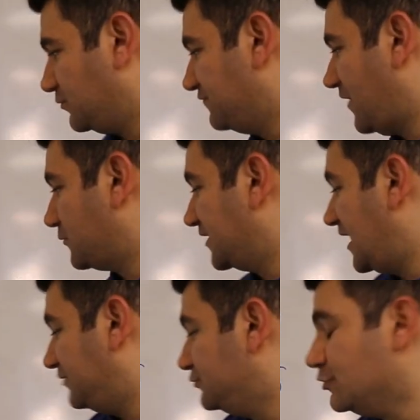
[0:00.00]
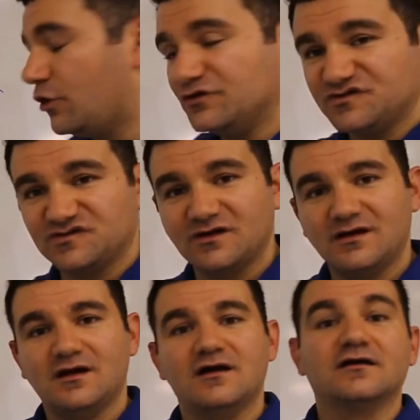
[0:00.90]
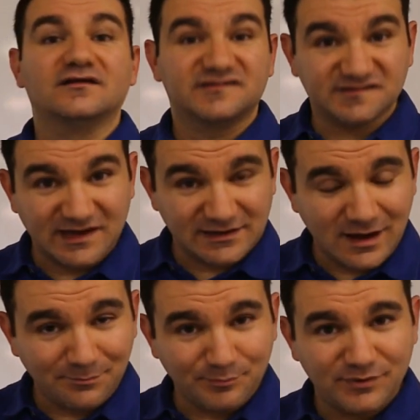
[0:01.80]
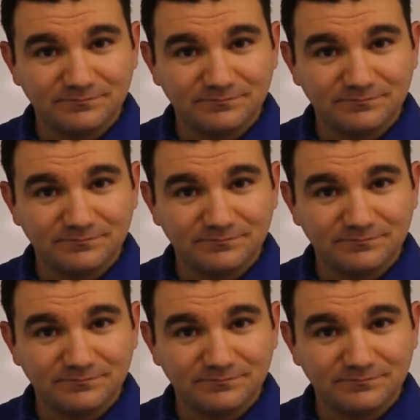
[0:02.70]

We've already got nos set up.